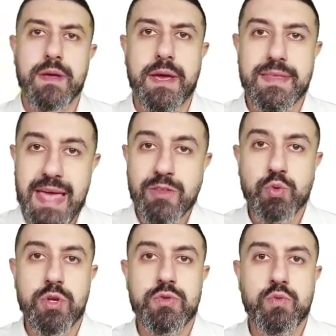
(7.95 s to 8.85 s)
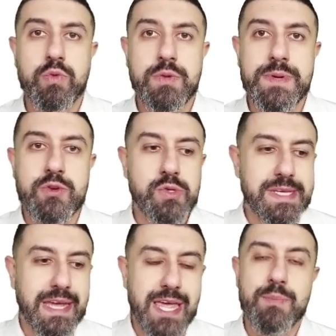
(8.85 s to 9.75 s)
In that world, we would be
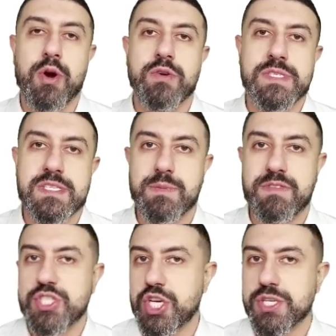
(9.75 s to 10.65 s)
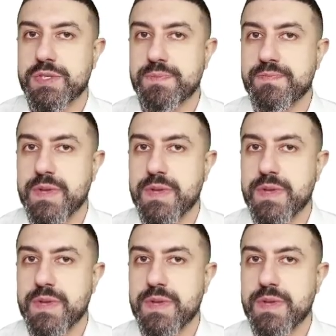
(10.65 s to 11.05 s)
using a barter system of exchange.